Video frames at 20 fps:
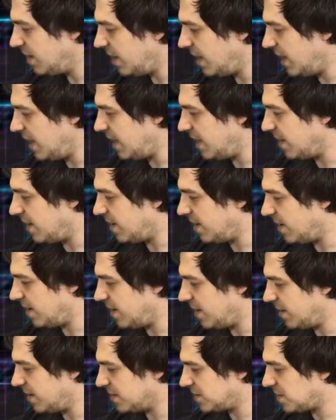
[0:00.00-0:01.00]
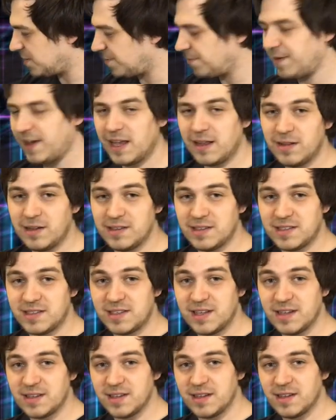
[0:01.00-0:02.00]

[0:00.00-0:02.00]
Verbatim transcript: a uh, surveillance